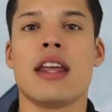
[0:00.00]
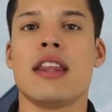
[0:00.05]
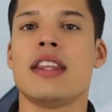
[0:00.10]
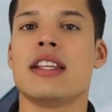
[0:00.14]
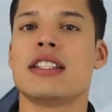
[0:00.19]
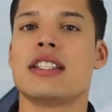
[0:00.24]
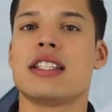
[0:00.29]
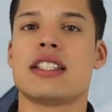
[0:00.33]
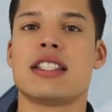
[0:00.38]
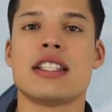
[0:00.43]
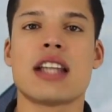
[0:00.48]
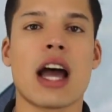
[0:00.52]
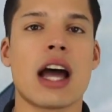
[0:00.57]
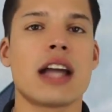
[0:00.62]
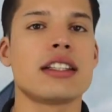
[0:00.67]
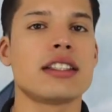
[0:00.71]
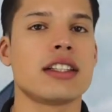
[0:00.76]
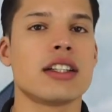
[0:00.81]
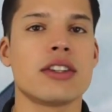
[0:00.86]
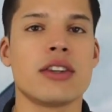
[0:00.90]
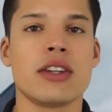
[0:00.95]
This is
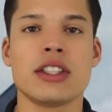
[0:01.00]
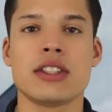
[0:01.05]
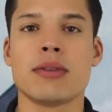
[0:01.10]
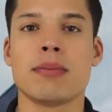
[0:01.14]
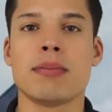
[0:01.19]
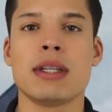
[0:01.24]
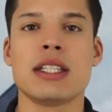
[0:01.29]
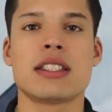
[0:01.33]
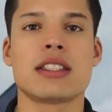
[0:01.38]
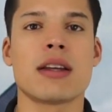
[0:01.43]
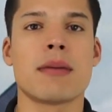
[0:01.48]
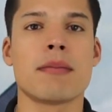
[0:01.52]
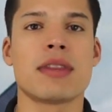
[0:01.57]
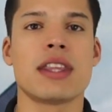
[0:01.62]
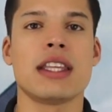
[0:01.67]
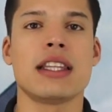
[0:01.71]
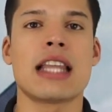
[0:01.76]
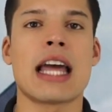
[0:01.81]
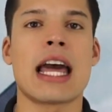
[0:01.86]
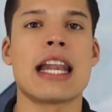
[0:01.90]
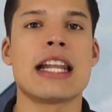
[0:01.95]
not going to be
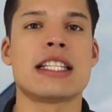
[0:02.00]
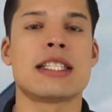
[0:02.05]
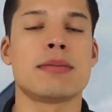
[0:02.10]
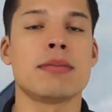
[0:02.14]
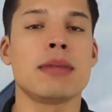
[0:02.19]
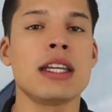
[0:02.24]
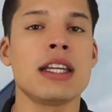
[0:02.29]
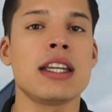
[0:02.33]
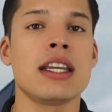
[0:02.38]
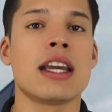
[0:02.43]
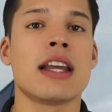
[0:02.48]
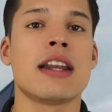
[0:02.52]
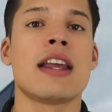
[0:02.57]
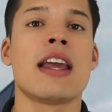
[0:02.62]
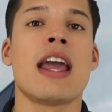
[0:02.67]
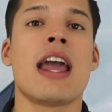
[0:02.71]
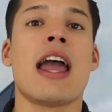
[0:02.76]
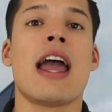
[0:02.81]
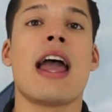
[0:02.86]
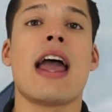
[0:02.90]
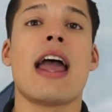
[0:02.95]
something that is
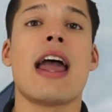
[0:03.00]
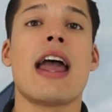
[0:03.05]
immediate.